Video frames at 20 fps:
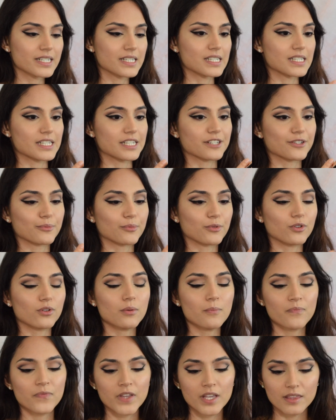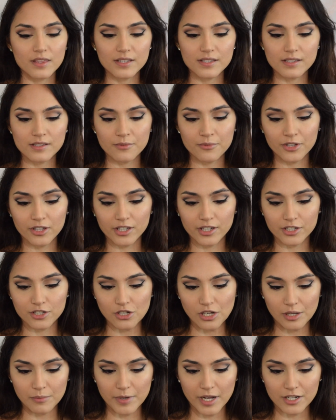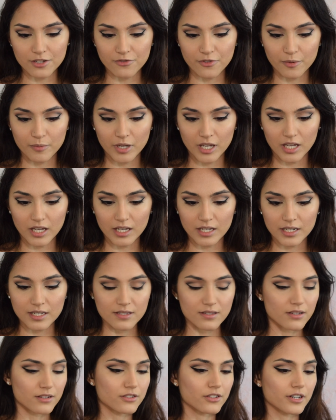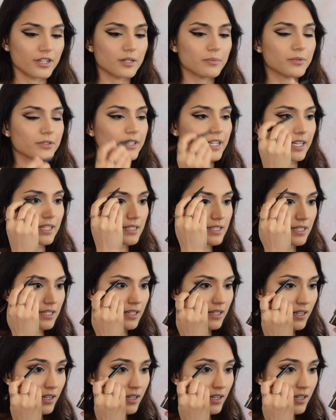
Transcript: Terrible. This is a really good shade match for me. It is a dark brunette.